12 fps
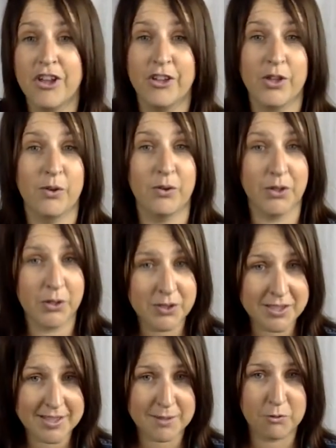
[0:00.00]
you use
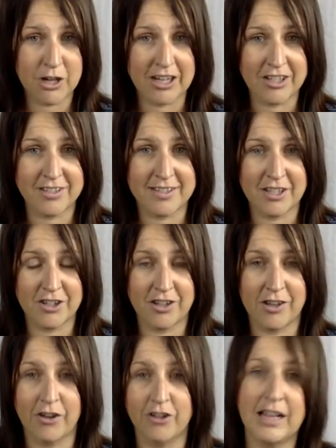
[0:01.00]
the subtraction station
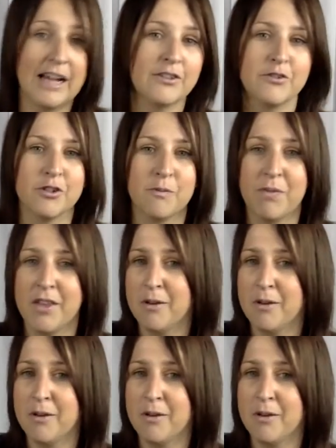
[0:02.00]
in your classroom,